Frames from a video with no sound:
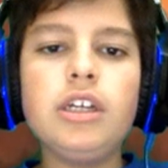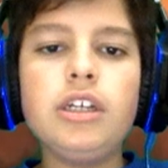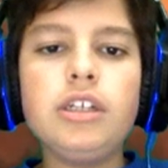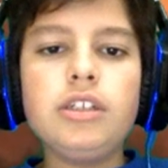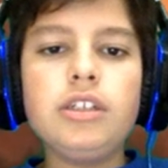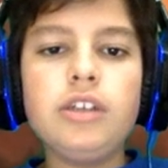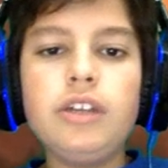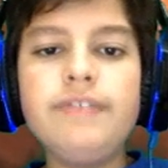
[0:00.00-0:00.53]

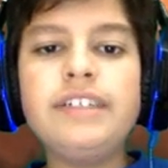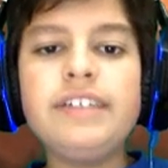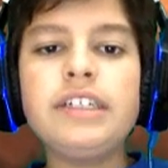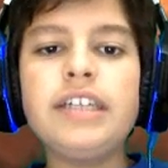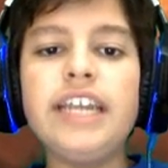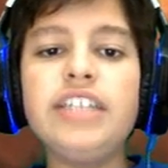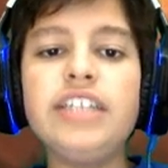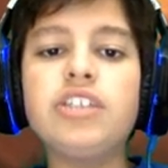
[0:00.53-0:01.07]
So even
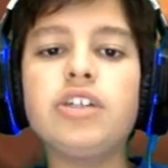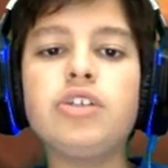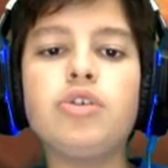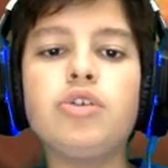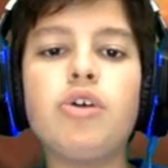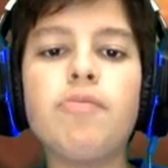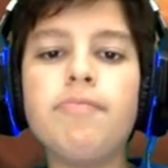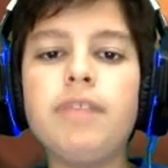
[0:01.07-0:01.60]
against
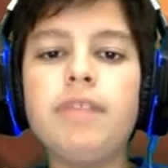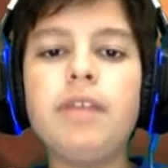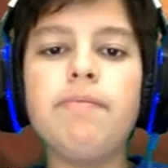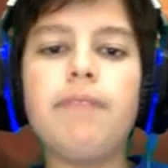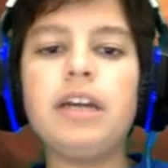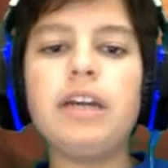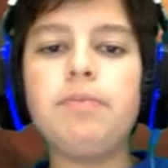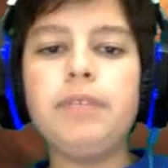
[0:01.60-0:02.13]
control, it
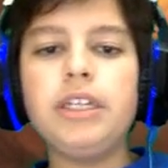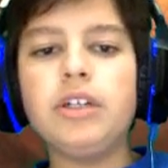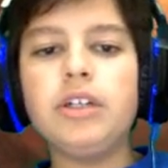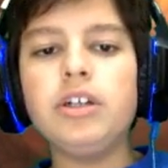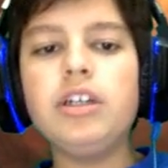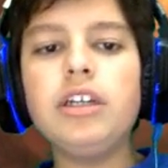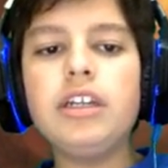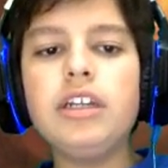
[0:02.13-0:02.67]
might be
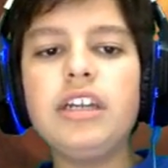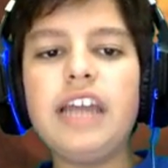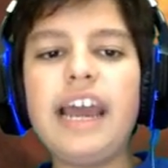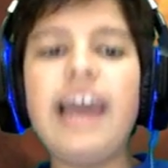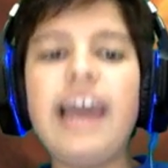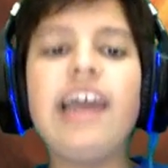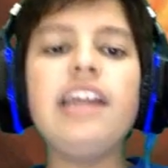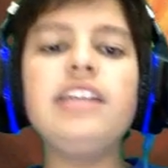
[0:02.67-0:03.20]
good.
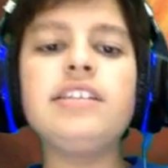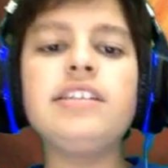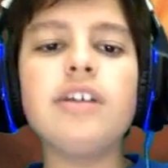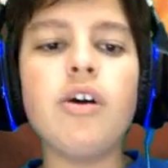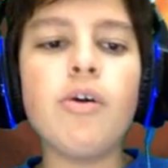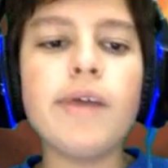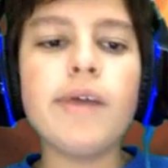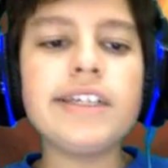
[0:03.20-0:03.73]
And
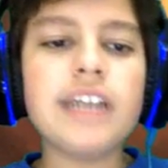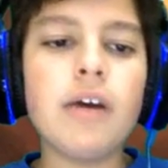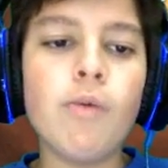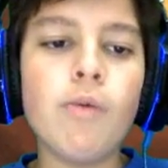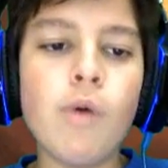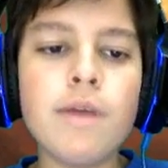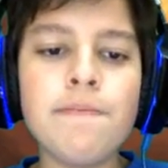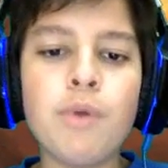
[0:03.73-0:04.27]
always at
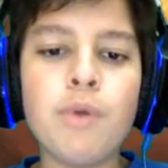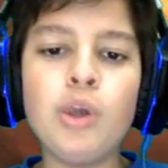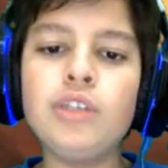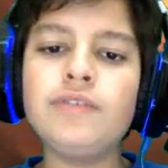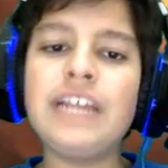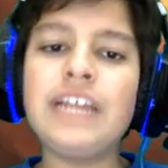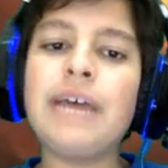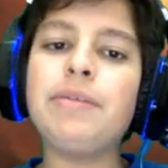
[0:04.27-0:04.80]
1 point of
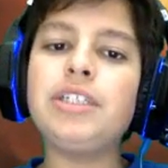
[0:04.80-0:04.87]
damage